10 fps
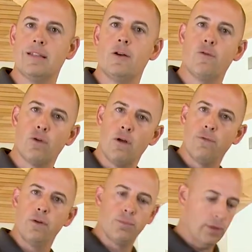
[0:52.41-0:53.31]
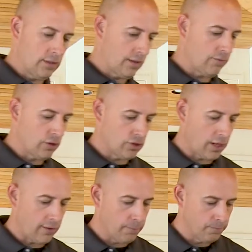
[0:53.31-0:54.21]
the overall footprint of the
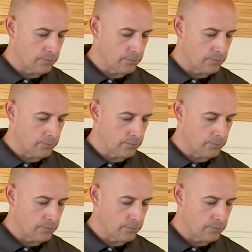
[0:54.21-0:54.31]
chair.